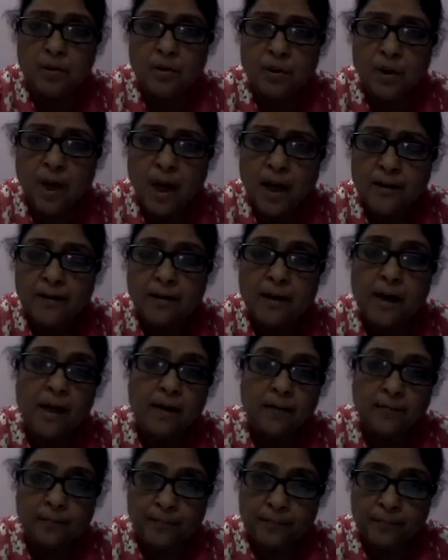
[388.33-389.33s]

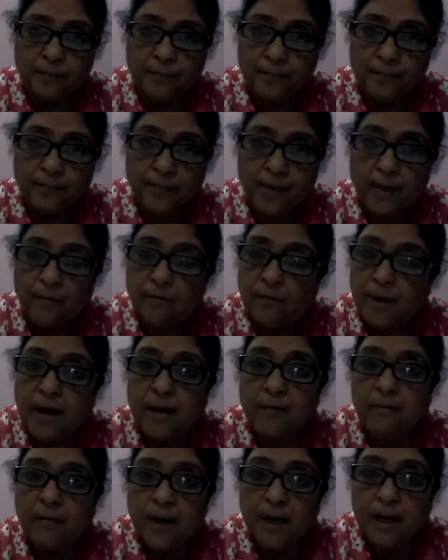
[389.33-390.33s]
tightly,
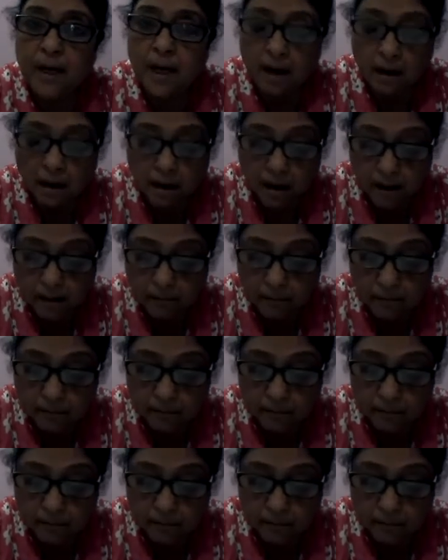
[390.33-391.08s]
very, very hard.